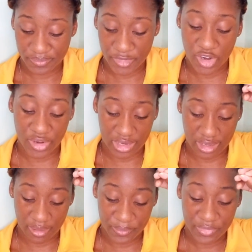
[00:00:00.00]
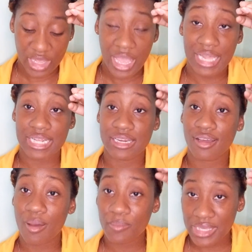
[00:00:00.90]
hernia. And then the
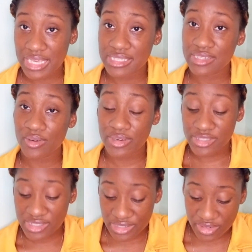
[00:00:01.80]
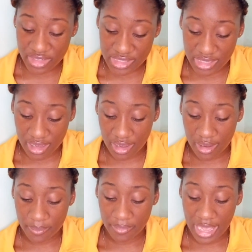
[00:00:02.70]
complicated or serious
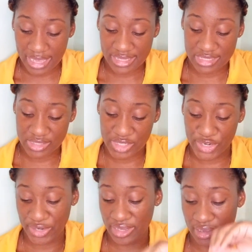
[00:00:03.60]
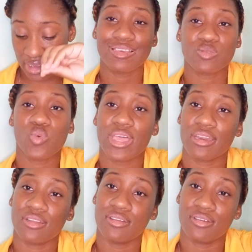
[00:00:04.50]
hiatus hernia is
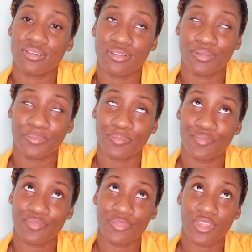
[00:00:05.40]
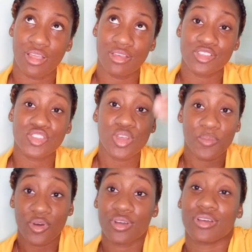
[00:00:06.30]
when the
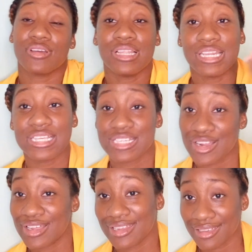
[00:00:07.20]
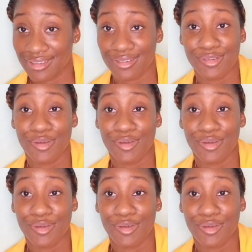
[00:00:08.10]
stomach literally